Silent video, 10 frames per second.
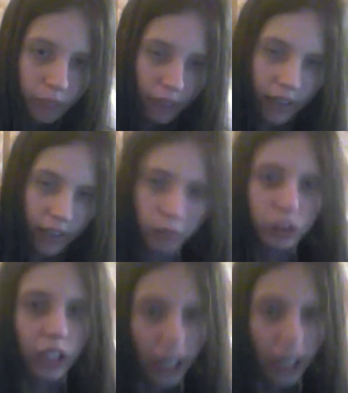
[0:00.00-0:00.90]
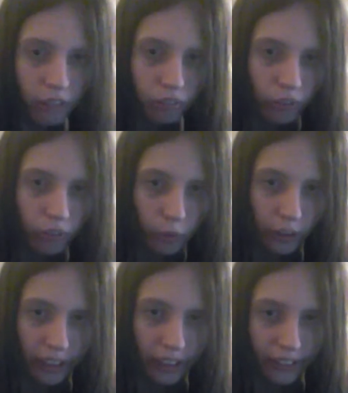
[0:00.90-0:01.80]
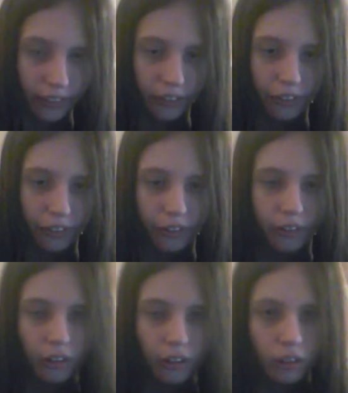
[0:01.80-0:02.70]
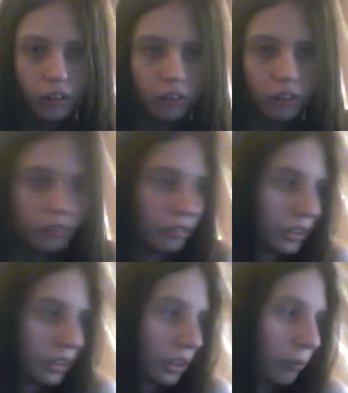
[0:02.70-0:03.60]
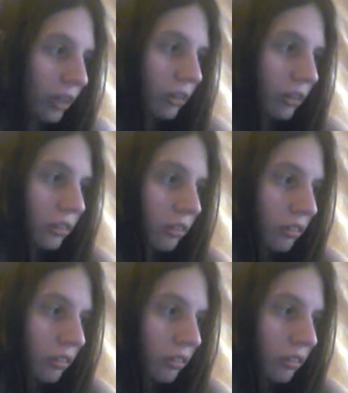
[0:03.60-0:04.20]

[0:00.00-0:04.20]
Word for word: That was Invokin. So we are